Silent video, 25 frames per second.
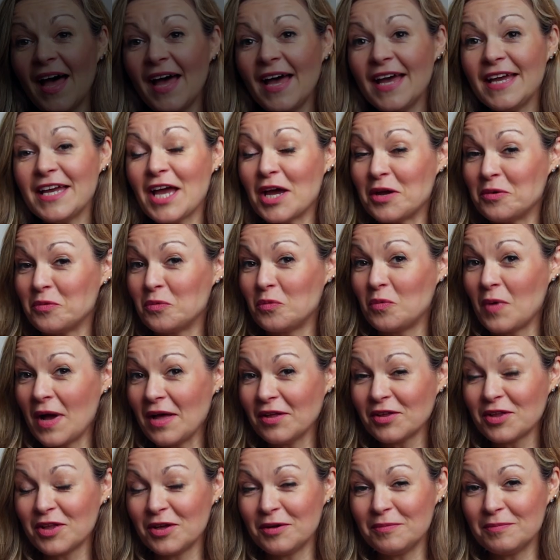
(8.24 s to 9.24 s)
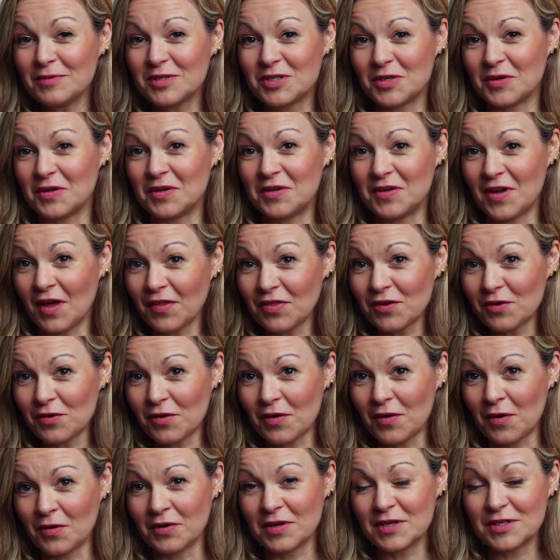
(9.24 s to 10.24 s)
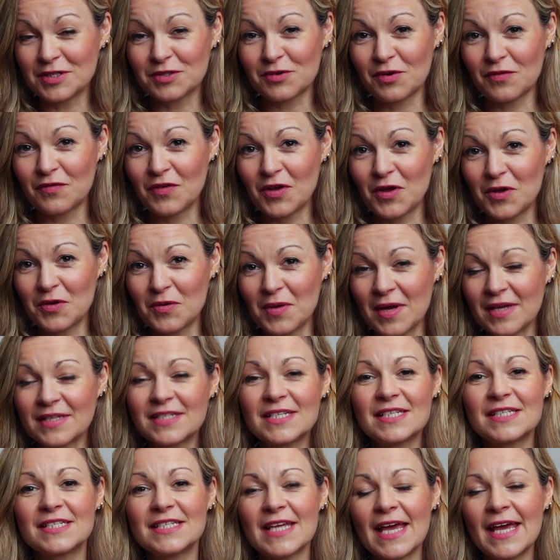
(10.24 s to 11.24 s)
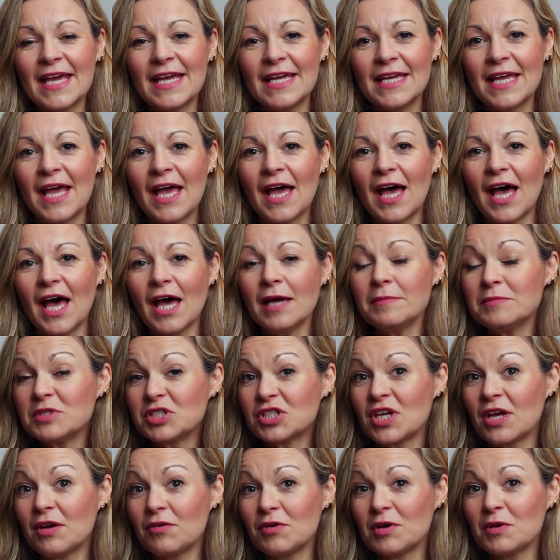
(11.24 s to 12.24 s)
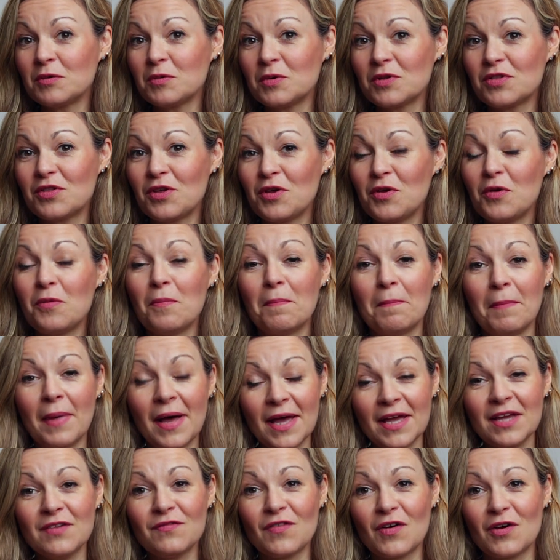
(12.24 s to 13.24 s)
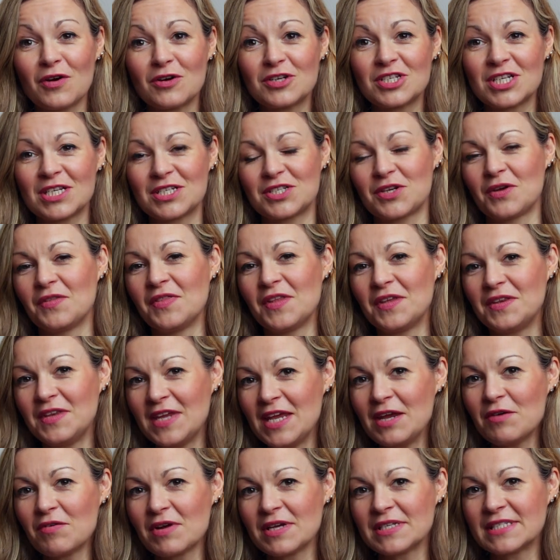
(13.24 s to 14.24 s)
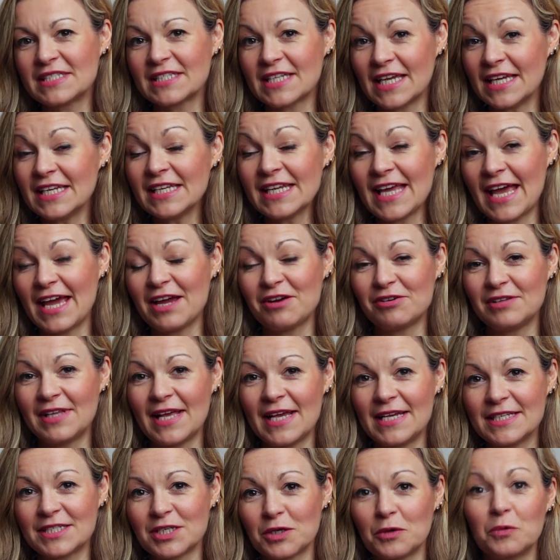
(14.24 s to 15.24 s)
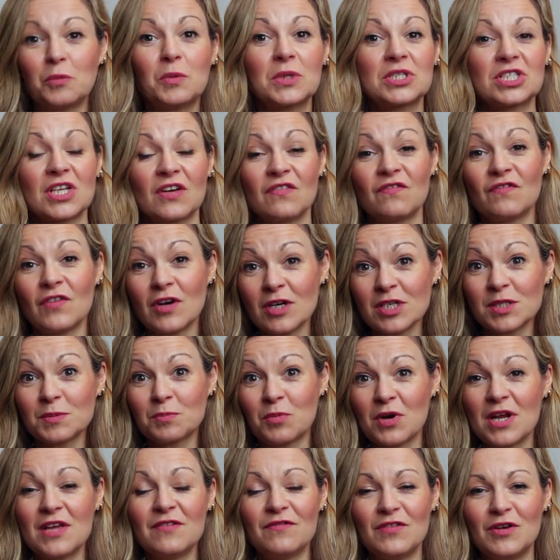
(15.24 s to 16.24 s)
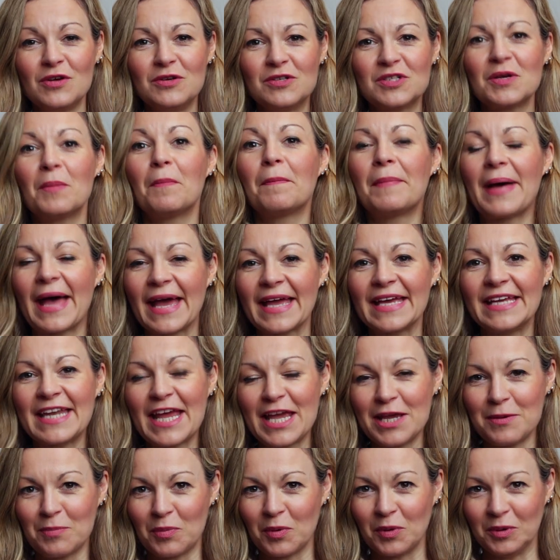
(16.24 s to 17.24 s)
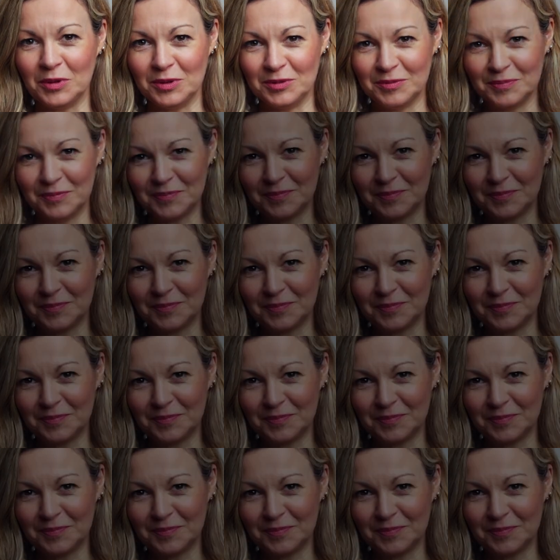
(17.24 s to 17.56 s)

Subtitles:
Hi and welcome to another Honest Review, and today I'm sharing with you my verdict on the Nira skincare laser, which I first previewed back in April.